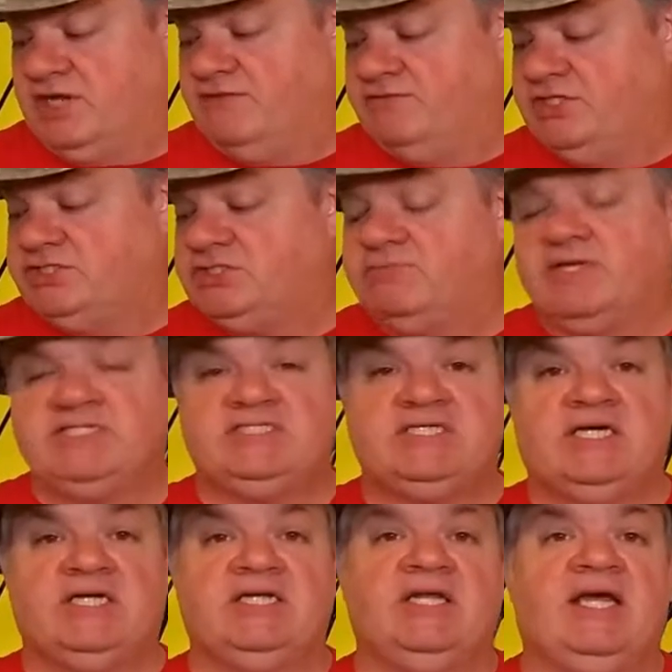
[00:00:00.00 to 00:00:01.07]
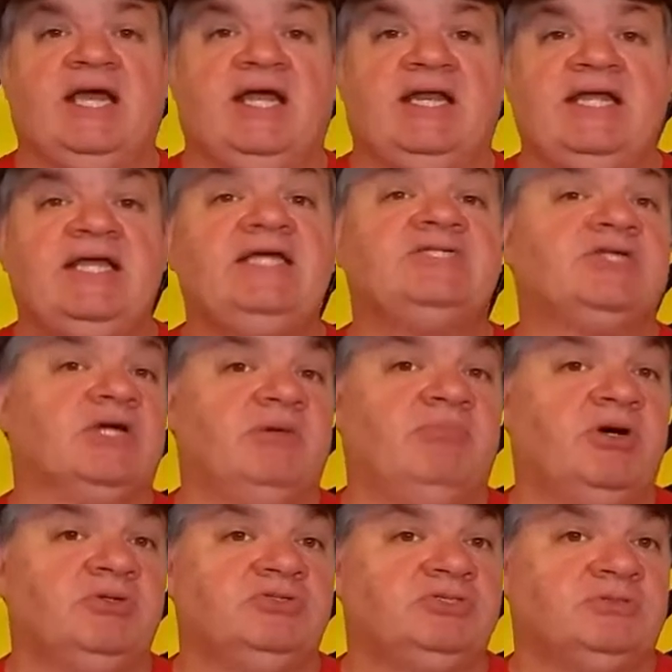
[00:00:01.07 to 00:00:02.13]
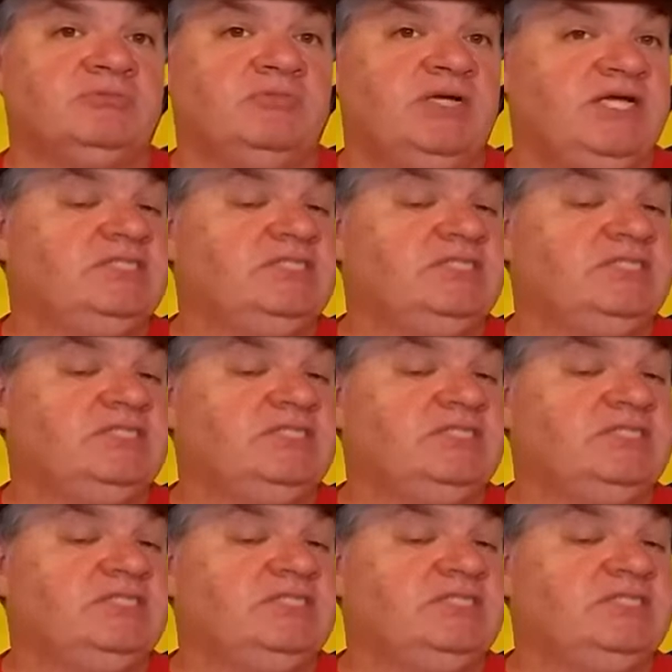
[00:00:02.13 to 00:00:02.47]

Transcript: give these to my son, and he's going to post them.